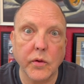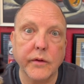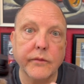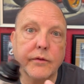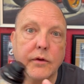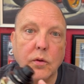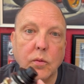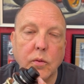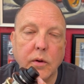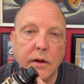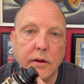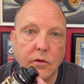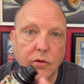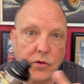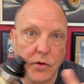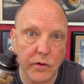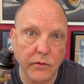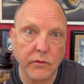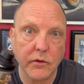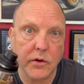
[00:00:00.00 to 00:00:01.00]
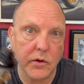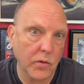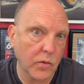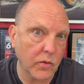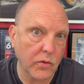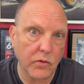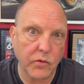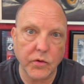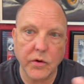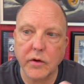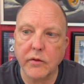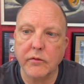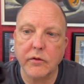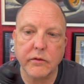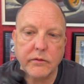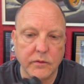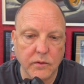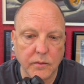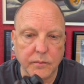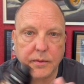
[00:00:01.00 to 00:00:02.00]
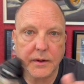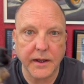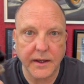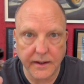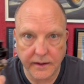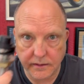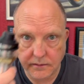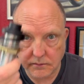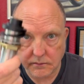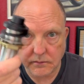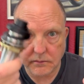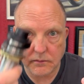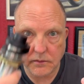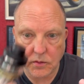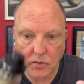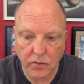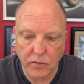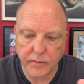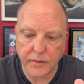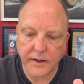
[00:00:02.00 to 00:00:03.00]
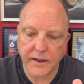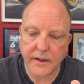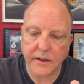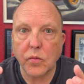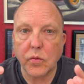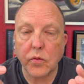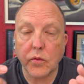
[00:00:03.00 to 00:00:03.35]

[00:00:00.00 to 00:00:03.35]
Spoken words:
If you want silver, you order silver. If you want black, you order black.